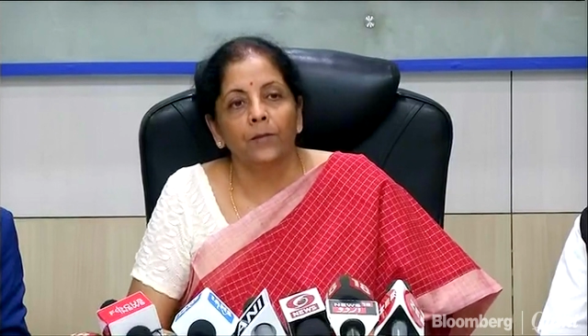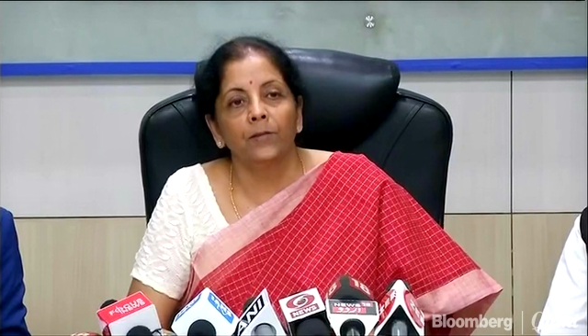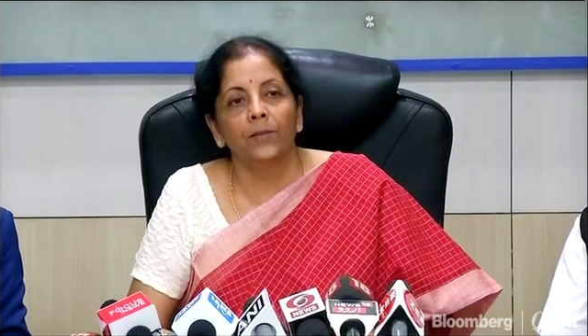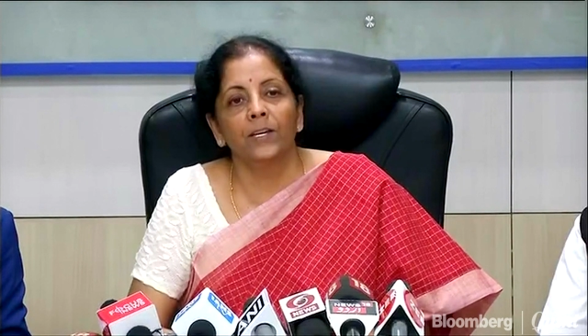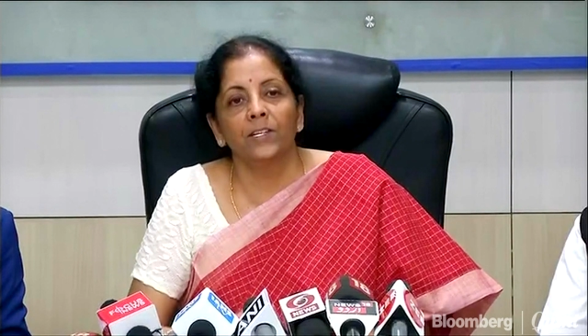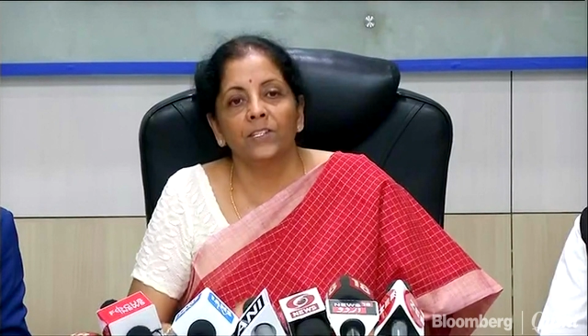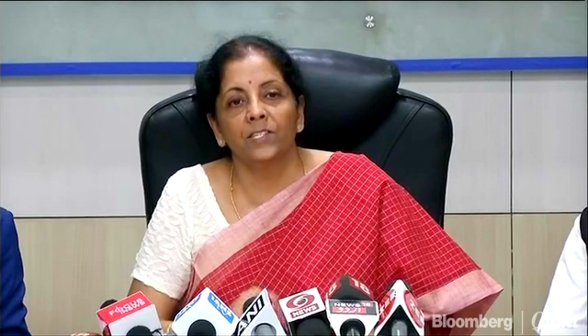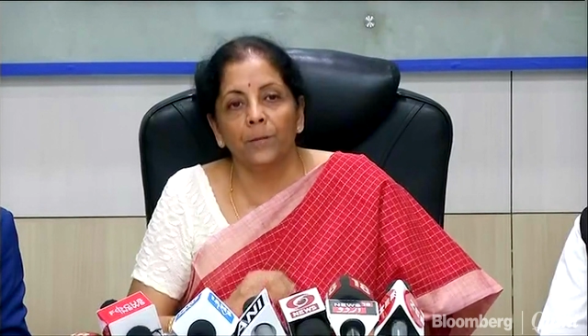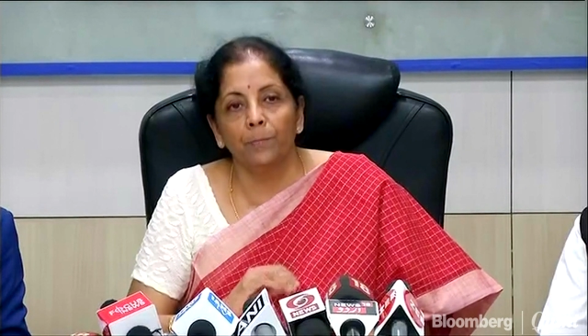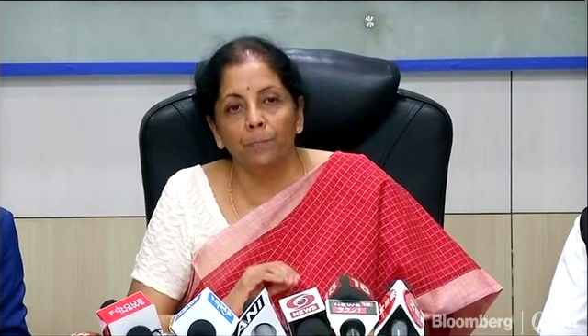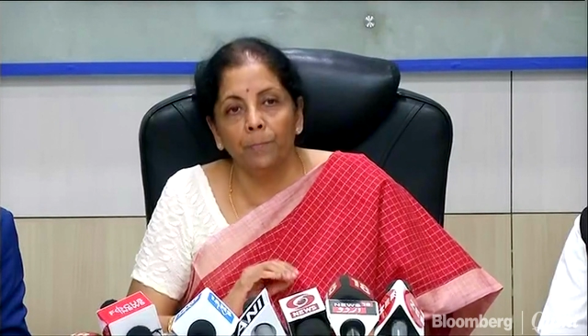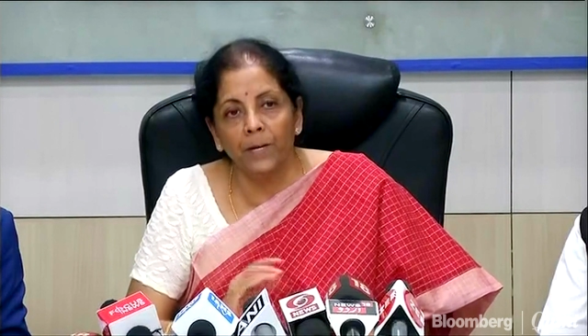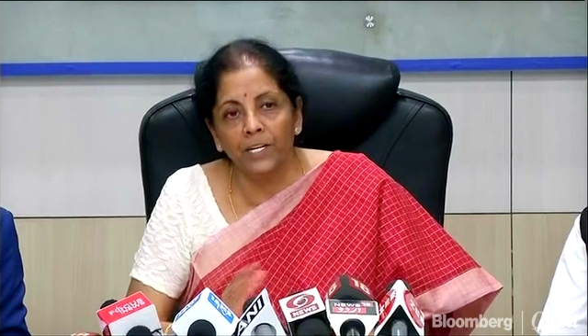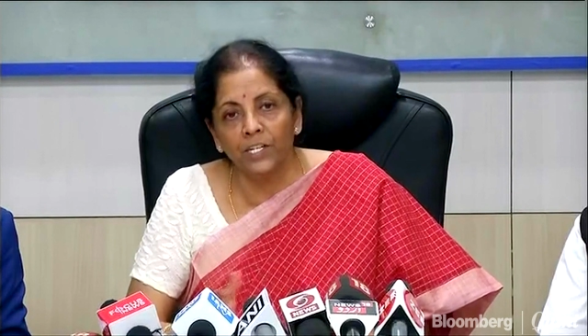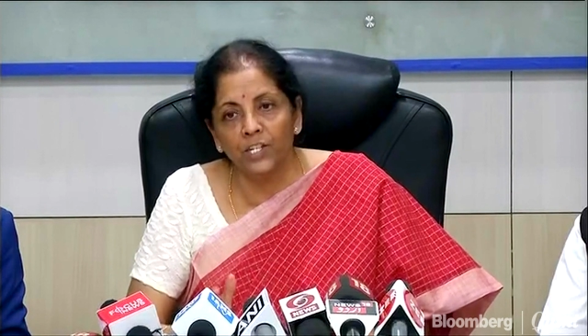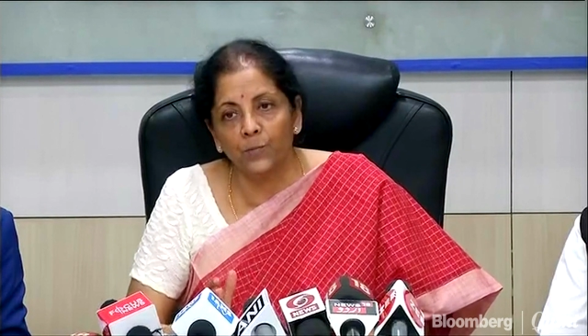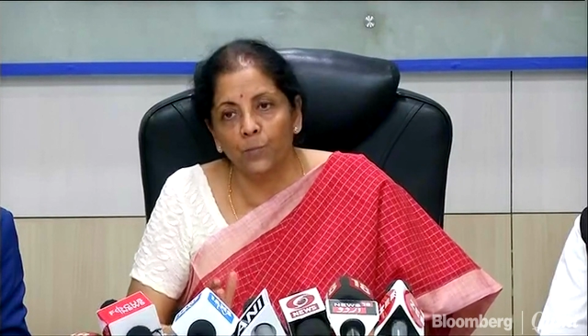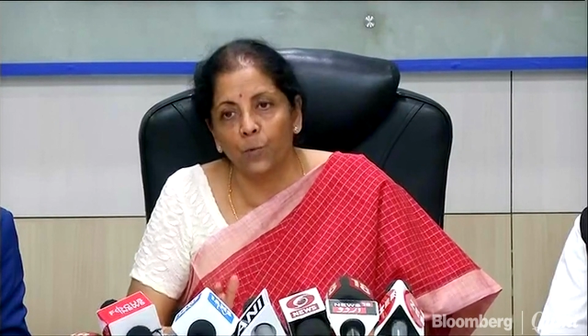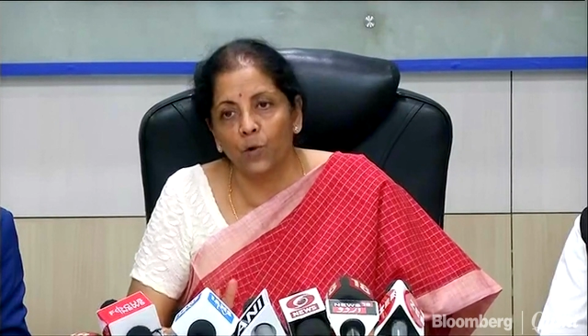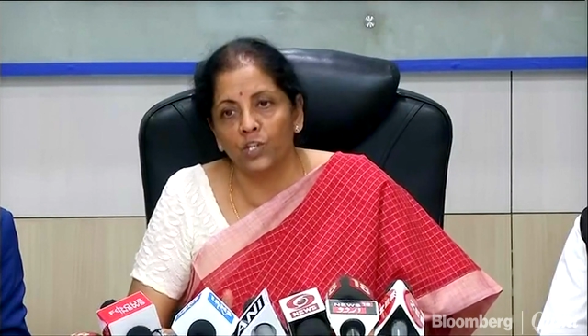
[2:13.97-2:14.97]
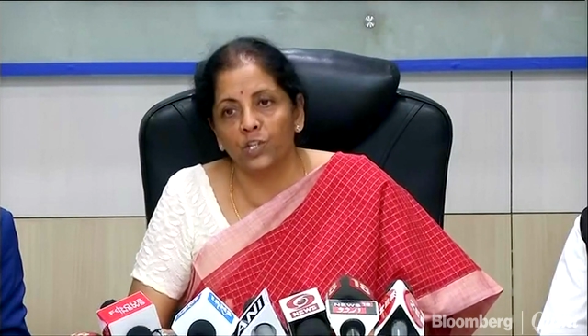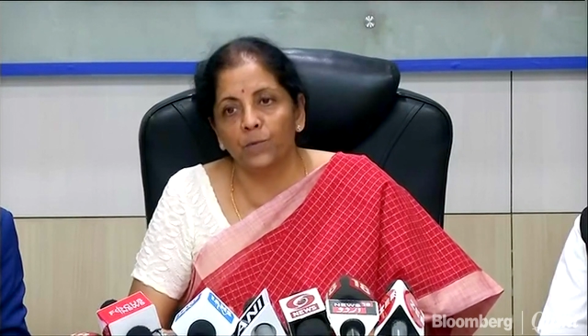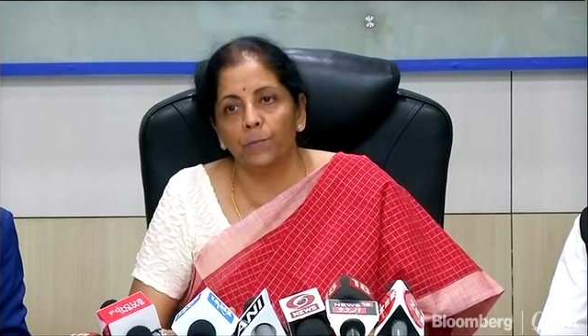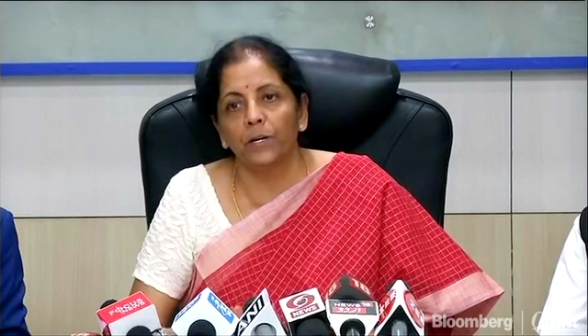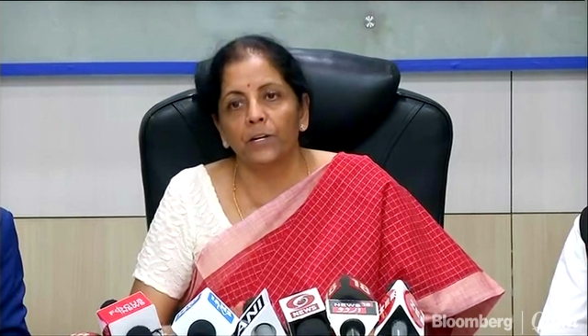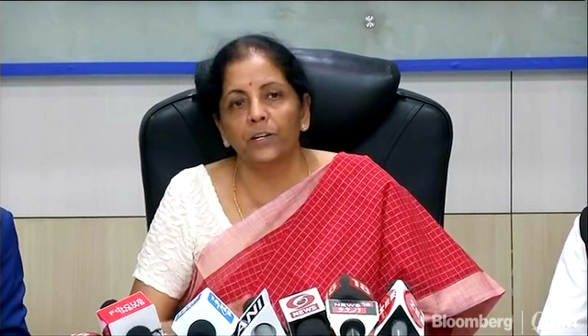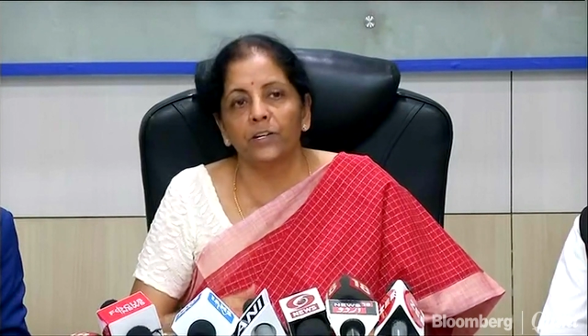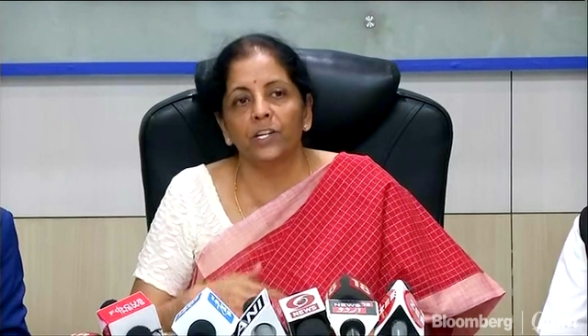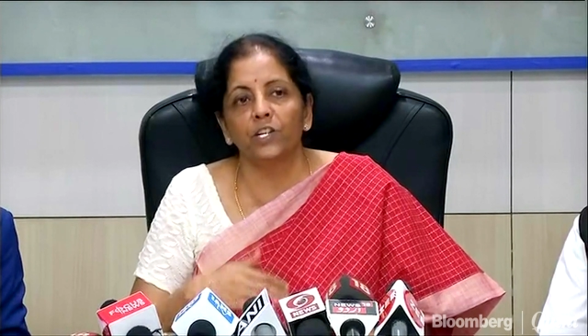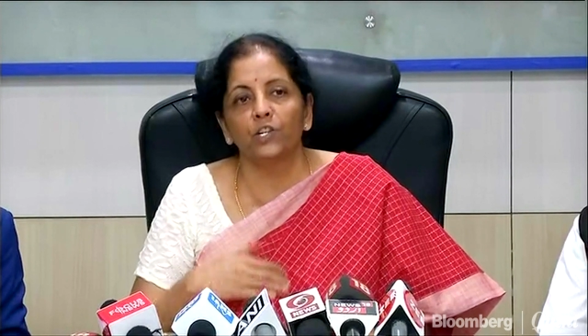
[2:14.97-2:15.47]
there's immense
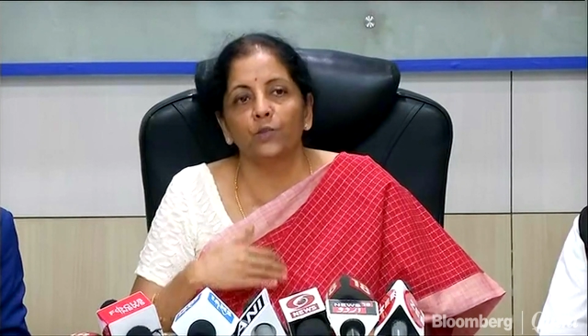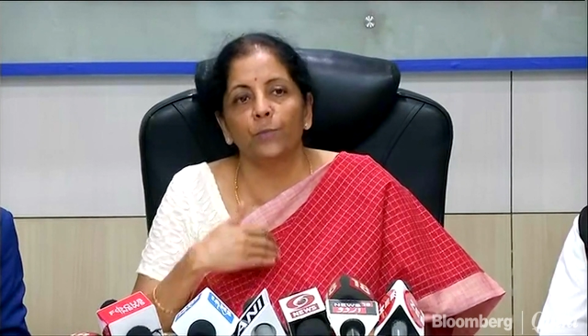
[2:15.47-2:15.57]
possibility